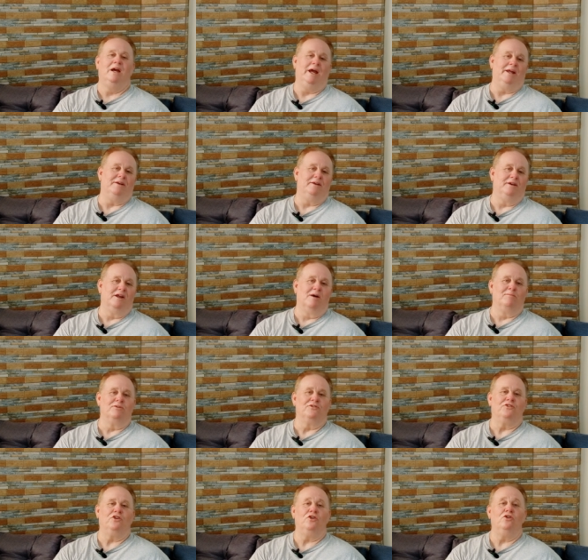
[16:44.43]
And
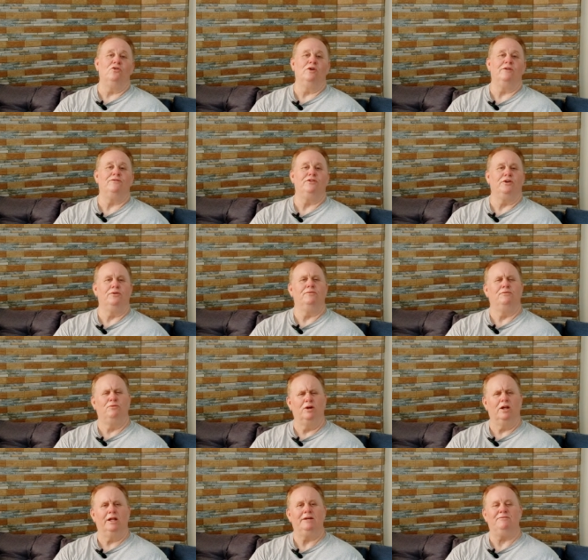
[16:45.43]
number two, if you
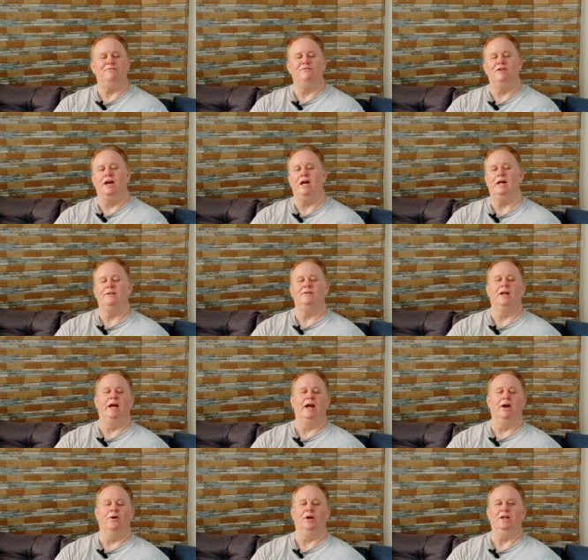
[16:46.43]
really vet
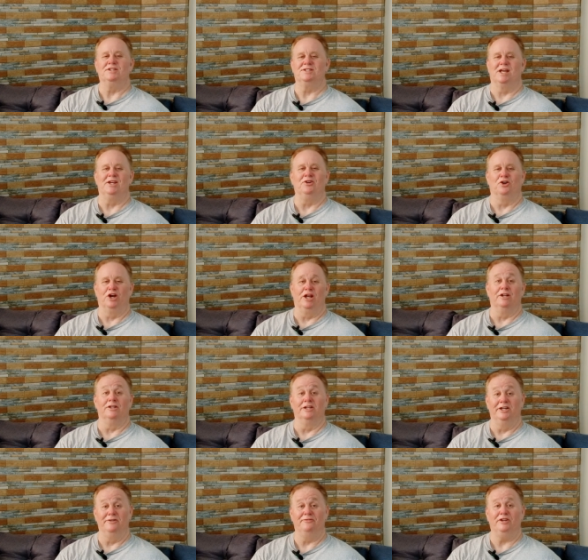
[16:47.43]
the areas that you're going
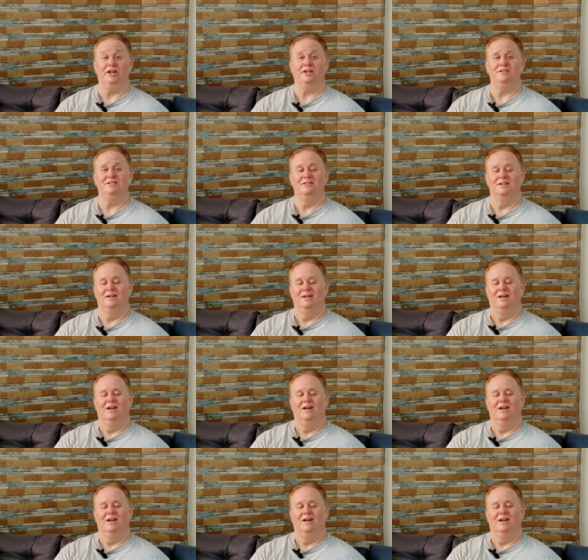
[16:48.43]
to live in